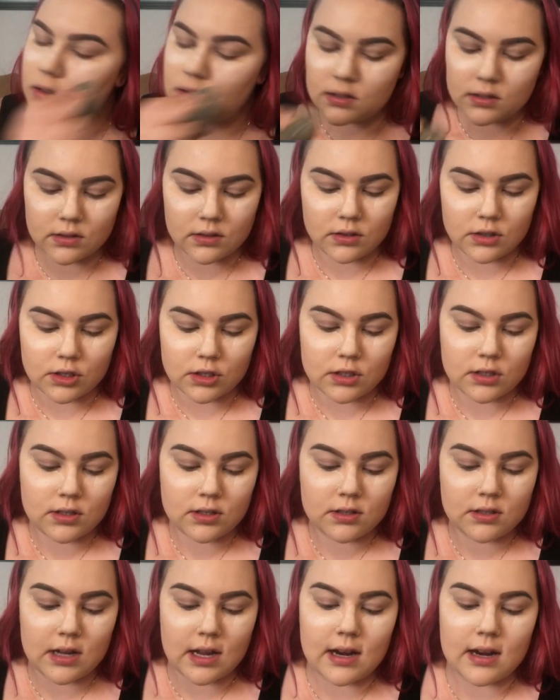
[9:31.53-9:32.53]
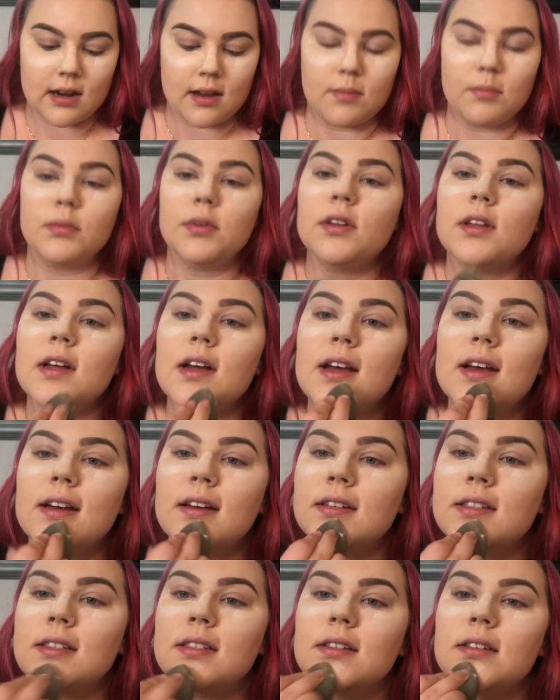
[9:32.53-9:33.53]
to just set it in
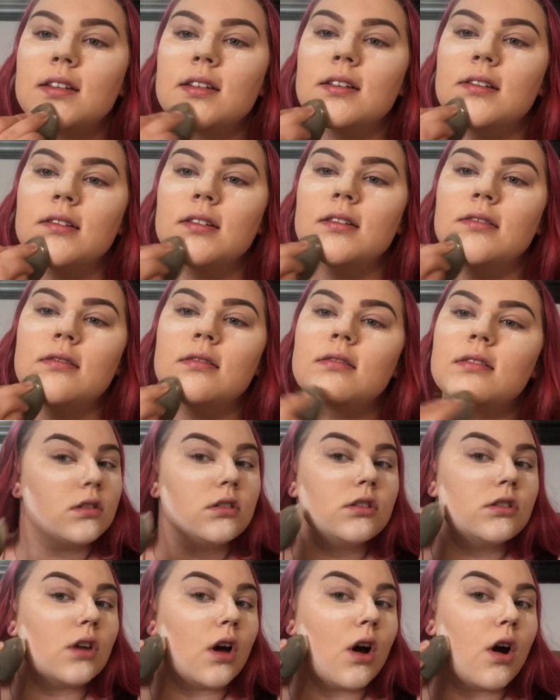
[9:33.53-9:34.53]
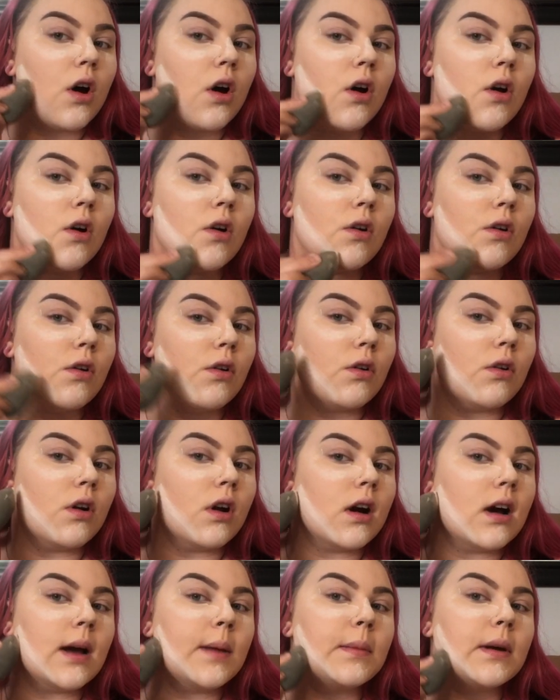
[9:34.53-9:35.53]
place. So
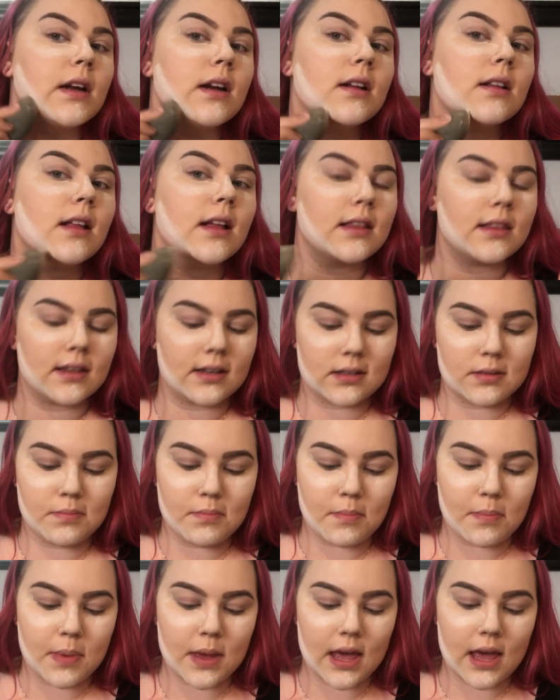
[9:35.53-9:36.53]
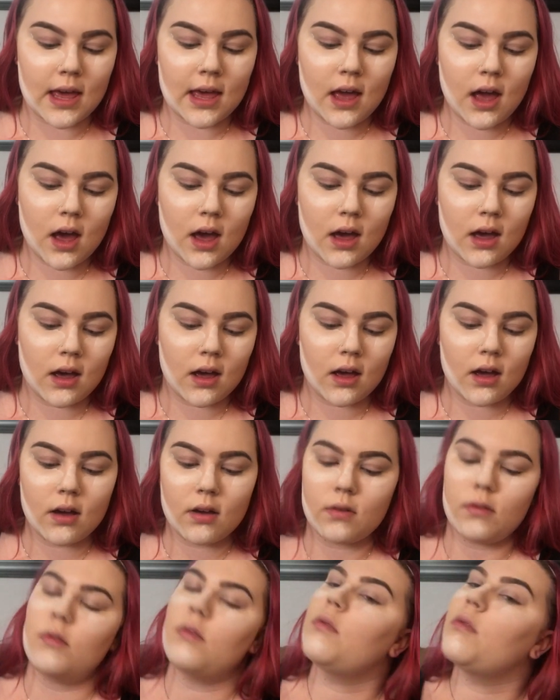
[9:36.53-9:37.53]
I'm gonna let this bake
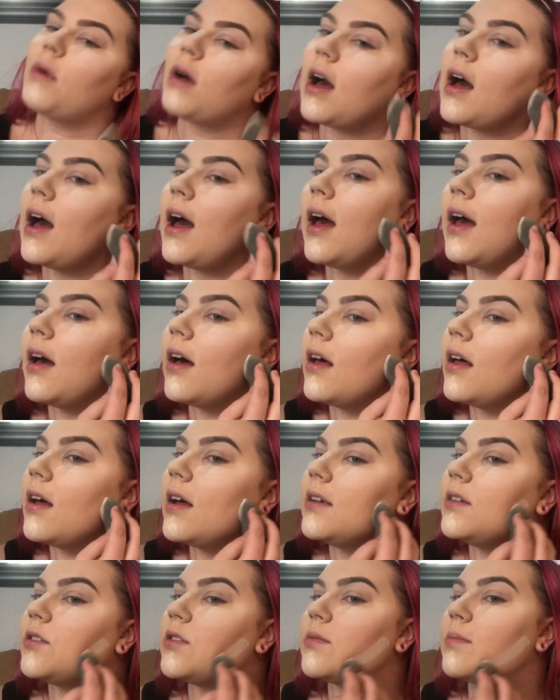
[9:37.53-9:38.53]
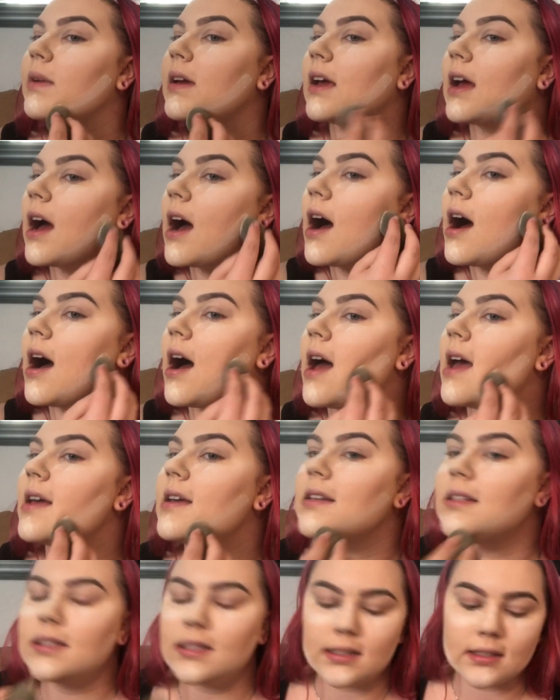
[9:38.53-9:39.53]
while I do my
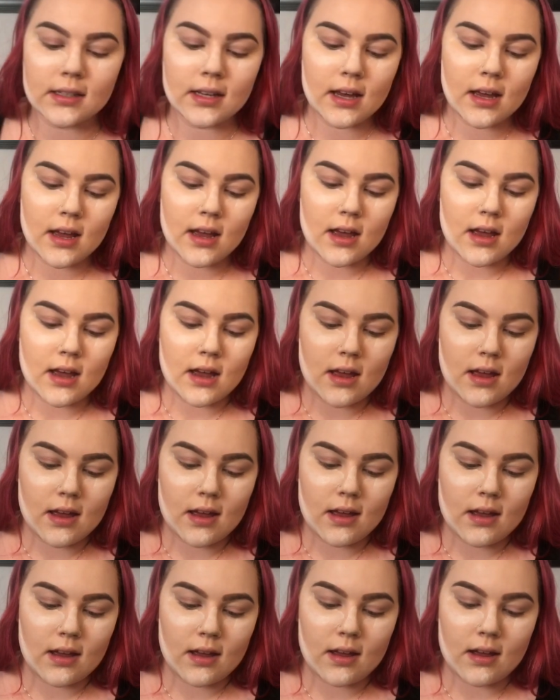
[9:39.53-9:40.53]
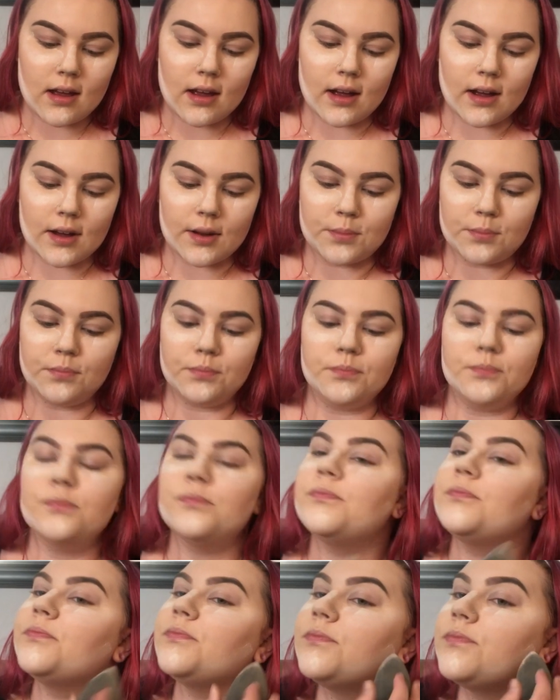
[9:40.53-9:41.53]
eyes. And
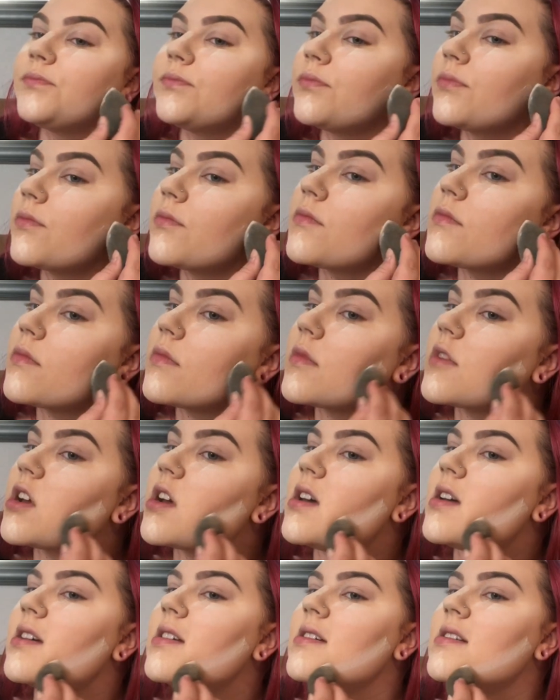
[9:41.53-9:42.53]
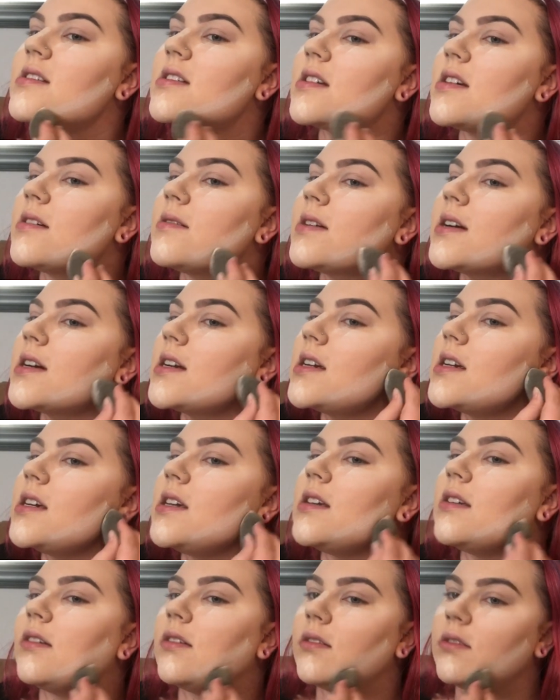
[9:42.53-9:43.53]
I think today we're gonna
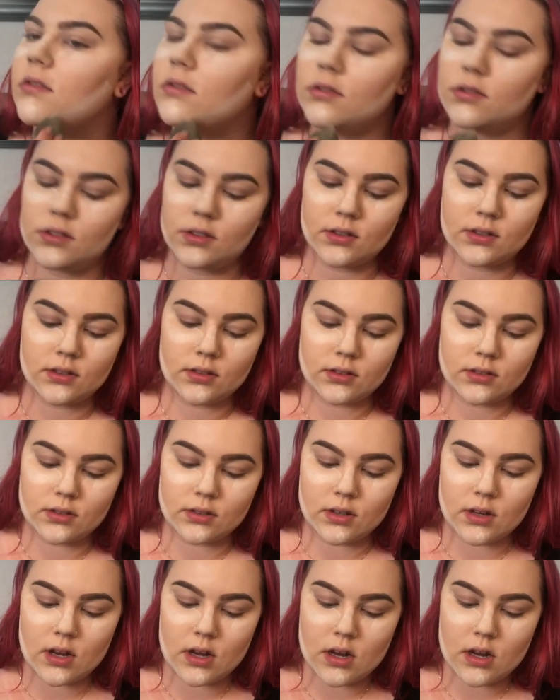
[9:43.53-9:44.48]
use